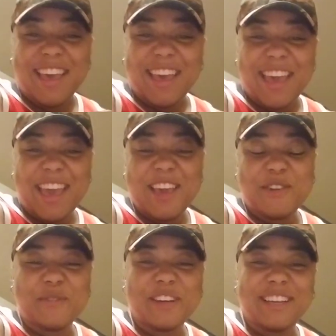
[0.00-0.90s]
Hey
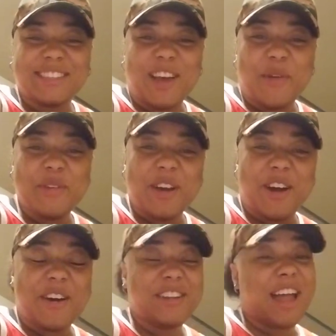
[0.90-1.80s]
Queens, how are
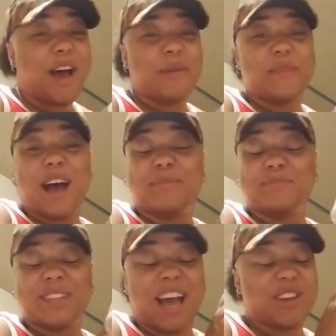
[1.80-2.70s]
y'all?
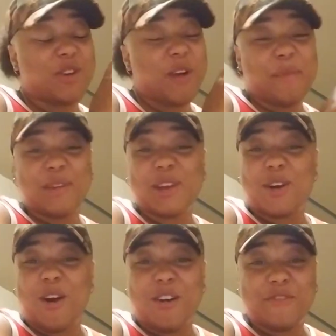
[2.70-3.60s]
I know I've been
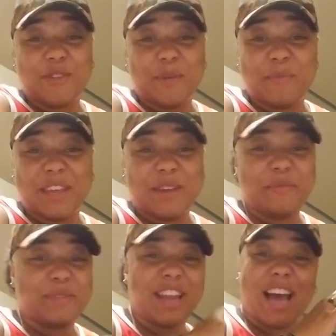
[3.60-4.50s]
gone for a
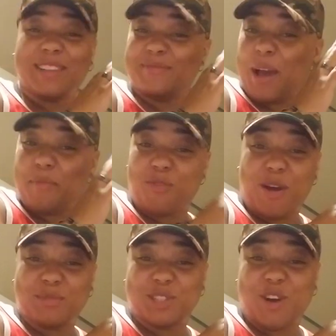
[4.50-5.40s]
minute, but I
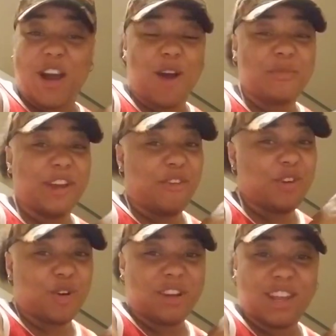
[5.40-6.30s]
promise y'all I will never
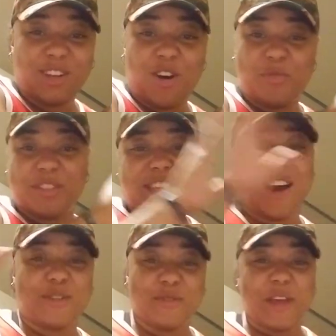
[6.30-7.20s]
go that long
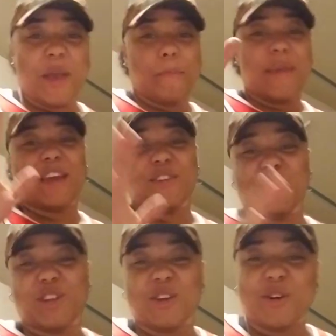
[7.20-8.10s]
without making a
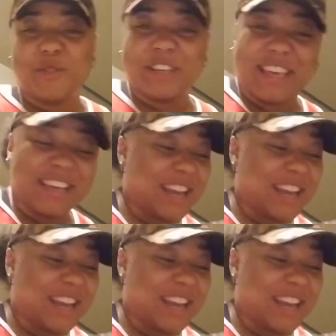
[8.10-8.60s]
video again.